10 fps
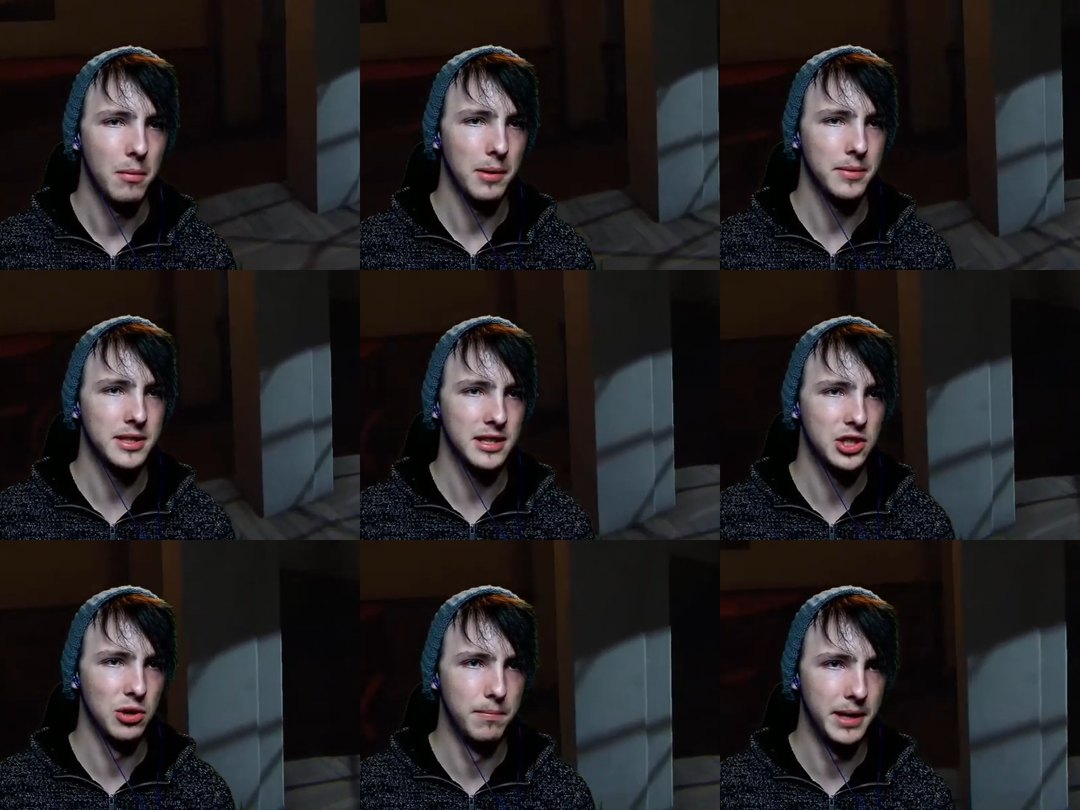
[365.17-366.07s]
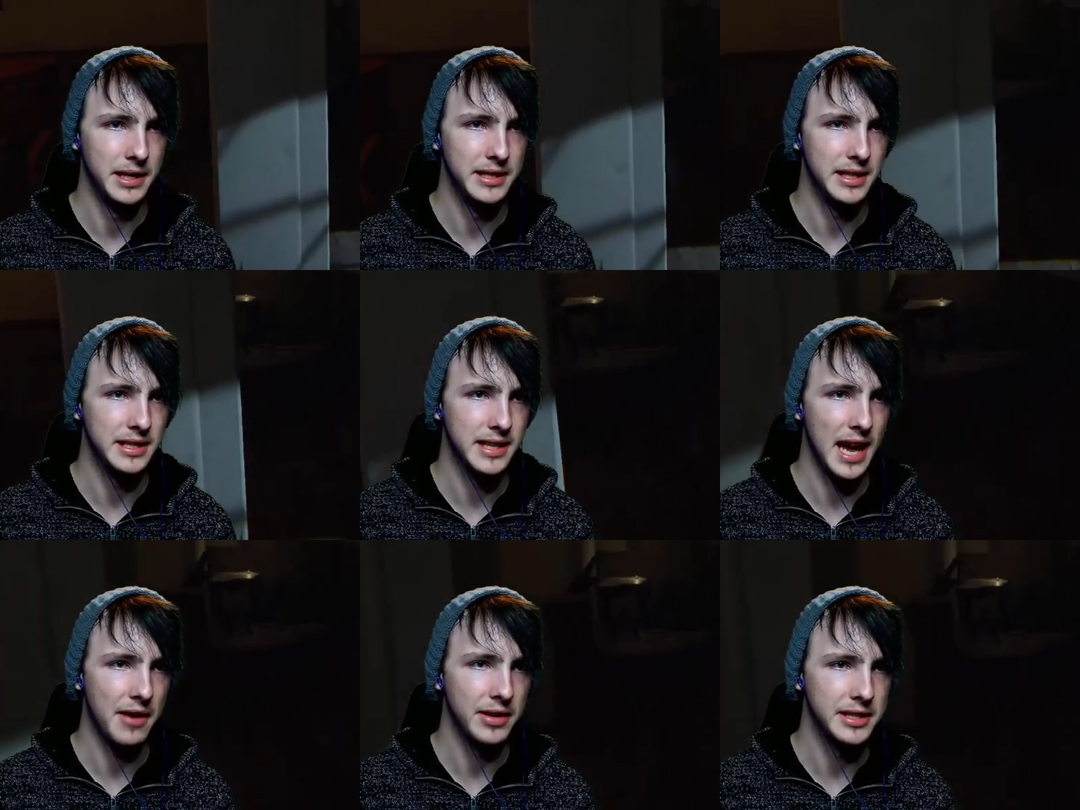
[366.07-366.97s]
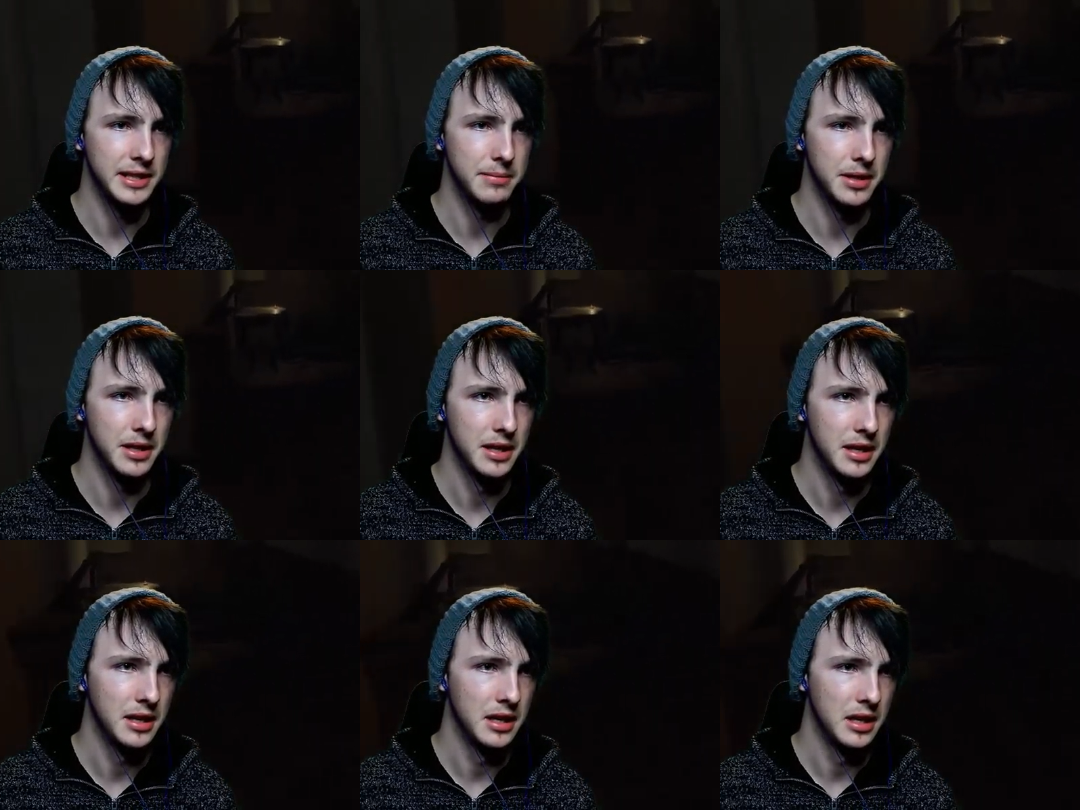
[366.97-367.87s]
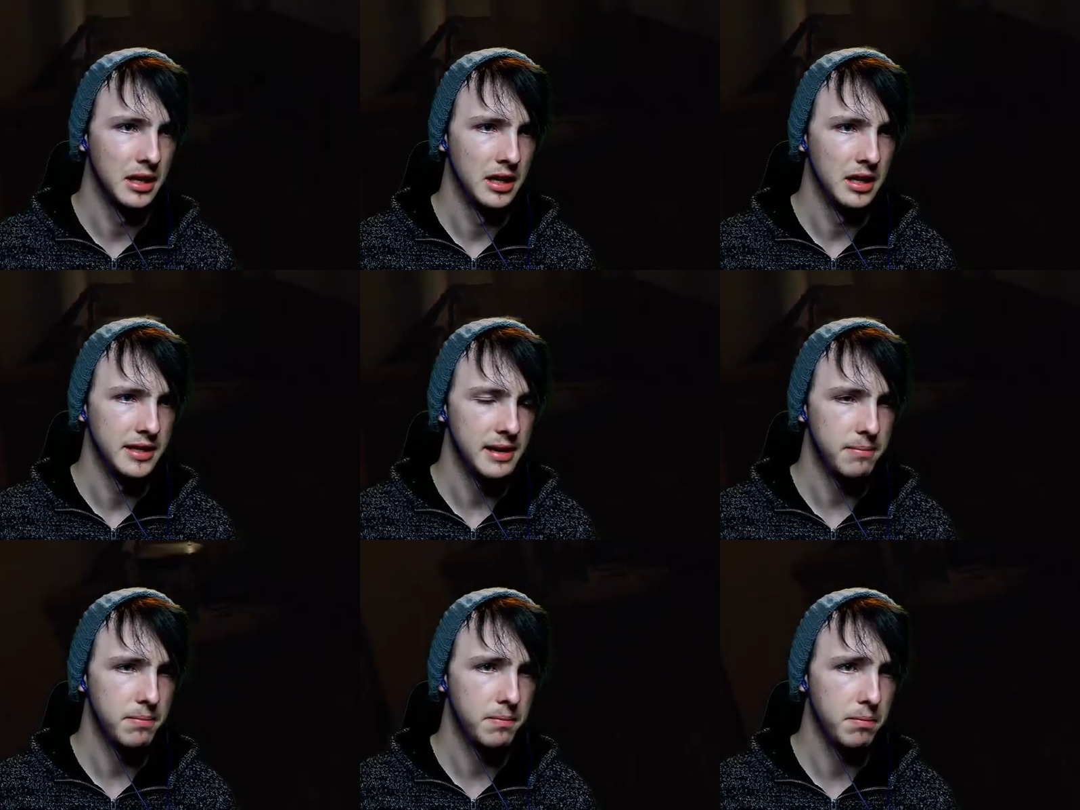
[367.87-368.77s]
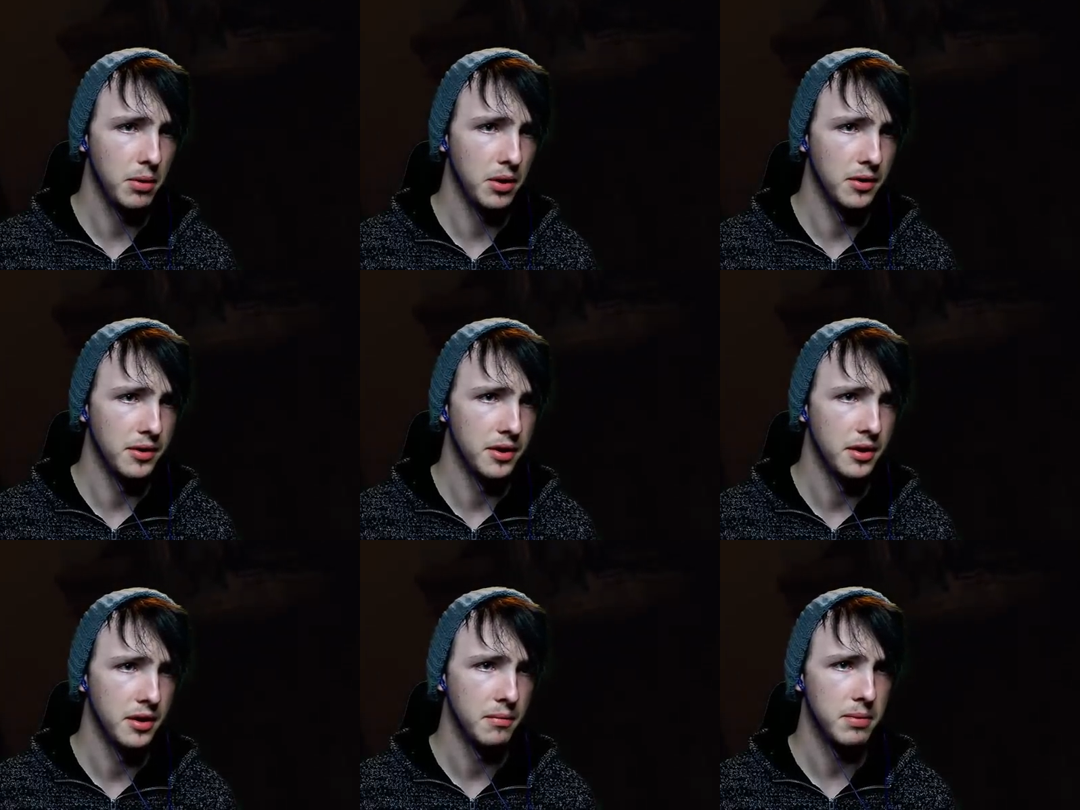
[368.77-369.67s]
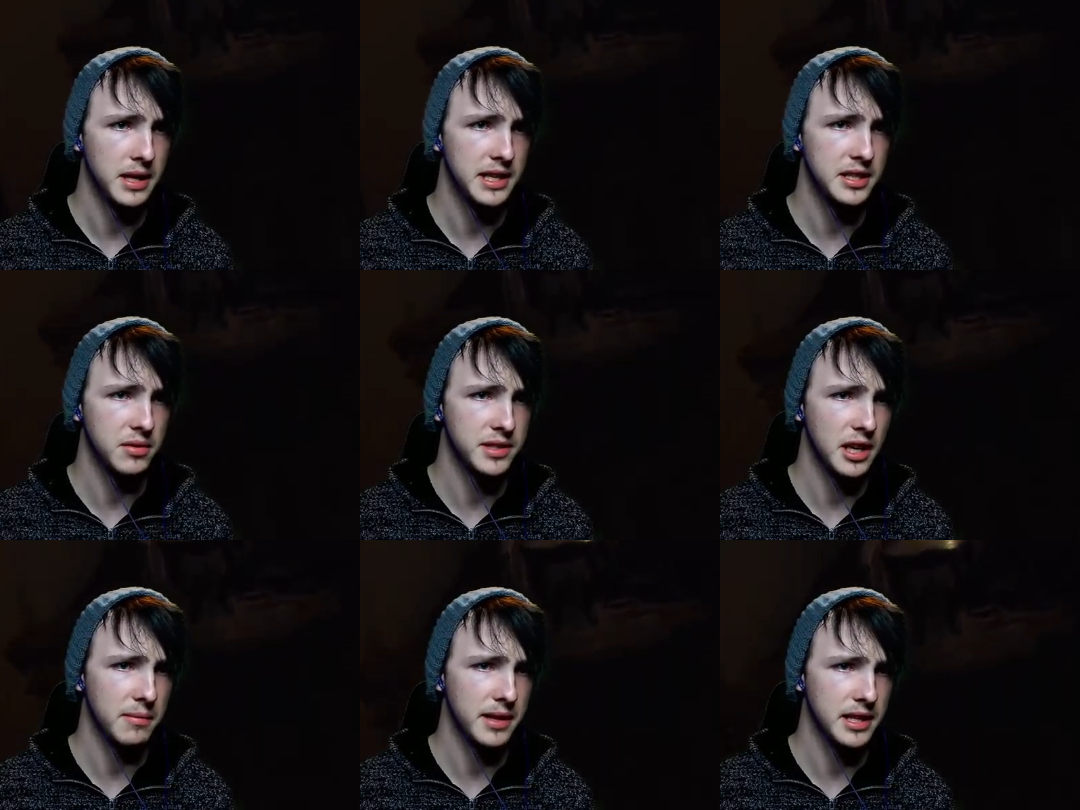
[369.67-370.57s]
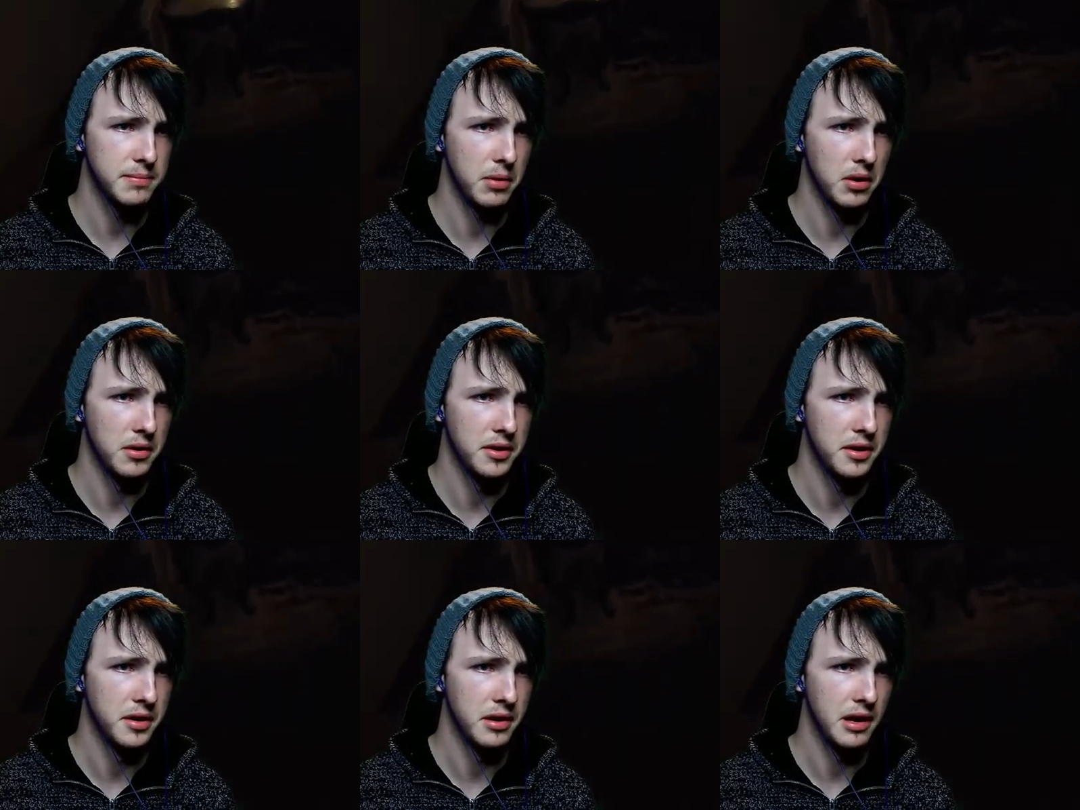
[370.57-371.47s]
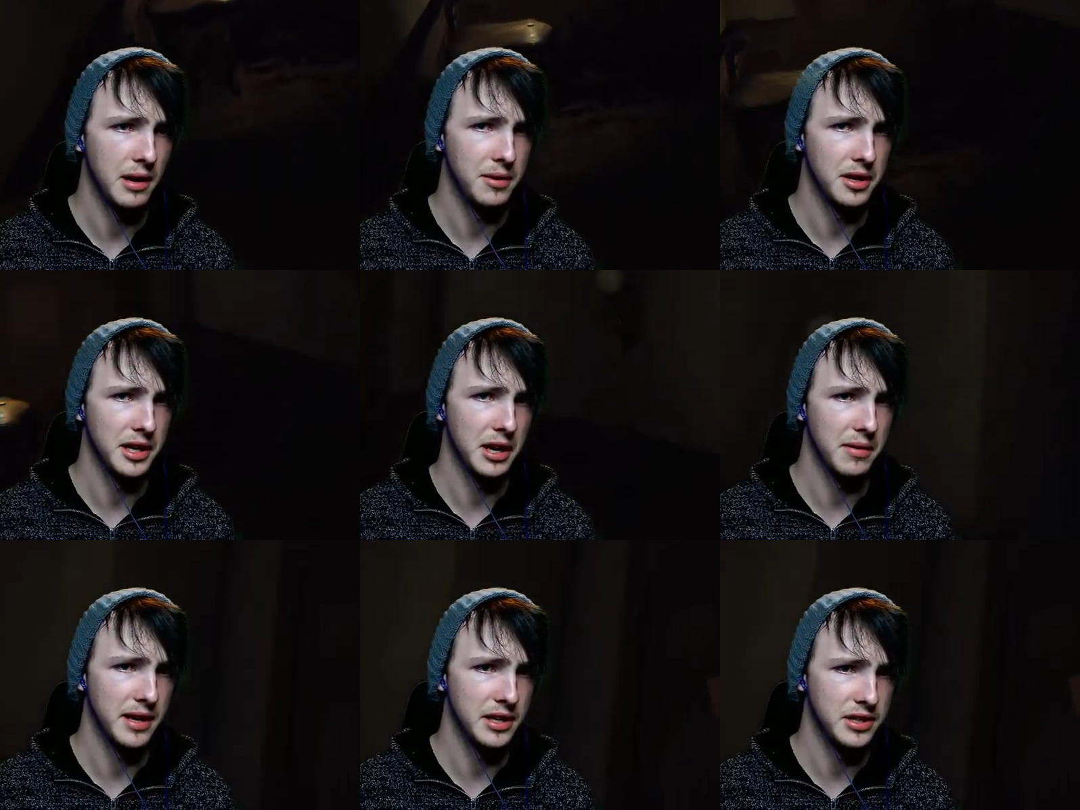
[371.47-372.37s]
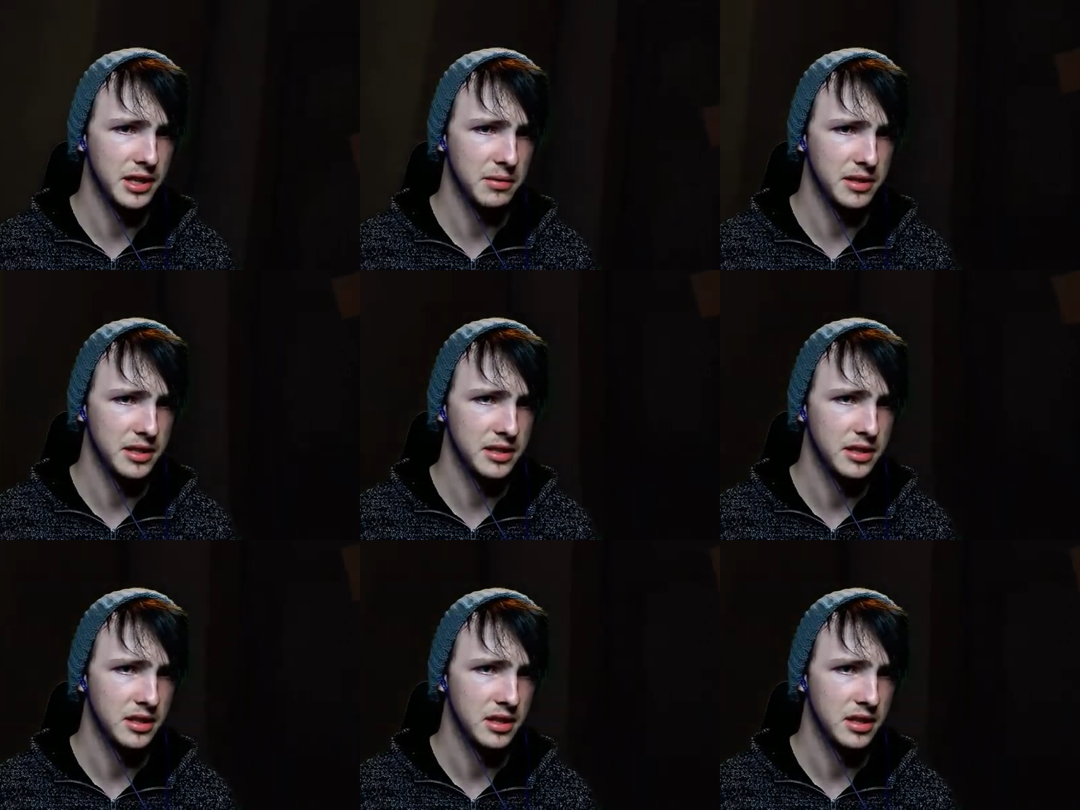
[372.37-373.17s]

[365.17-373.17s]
Probably because I jump easy and I scare easy, but... Is that blood? Please don't tell me that's blood. I'm not going to go in there just yet. What's this?